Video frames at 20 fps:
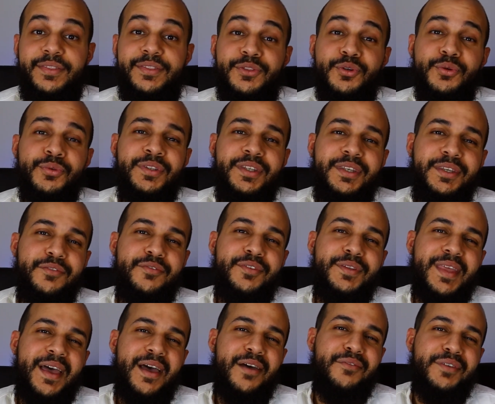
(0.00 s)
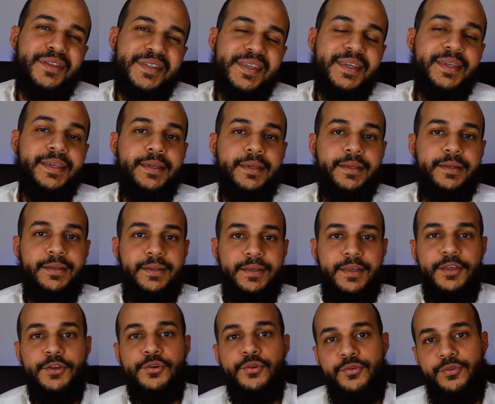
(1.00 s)
don't even have a single
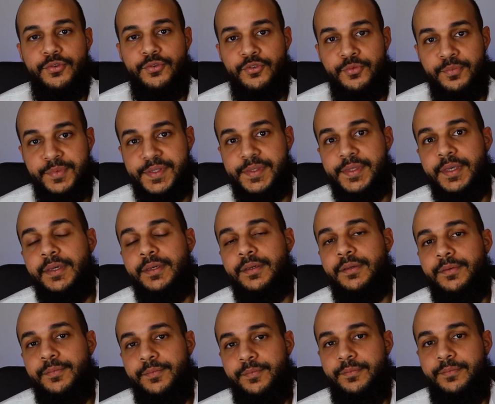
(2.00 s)
error or mistake.